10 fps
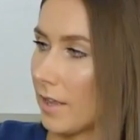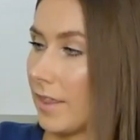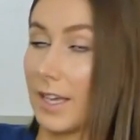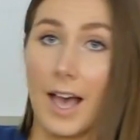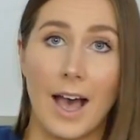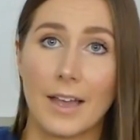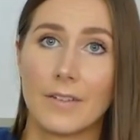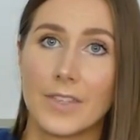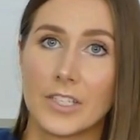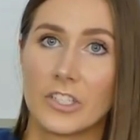The cut
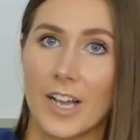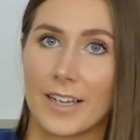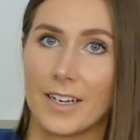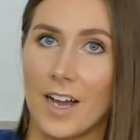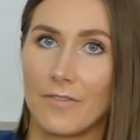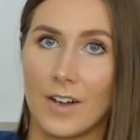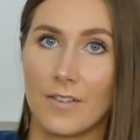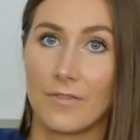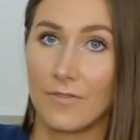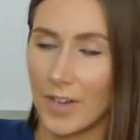of this jacket I
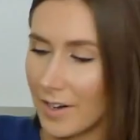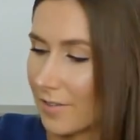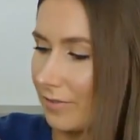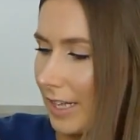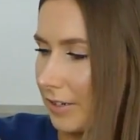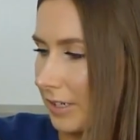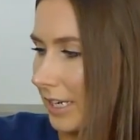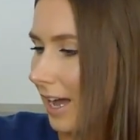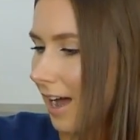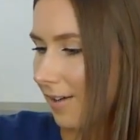find very flattering.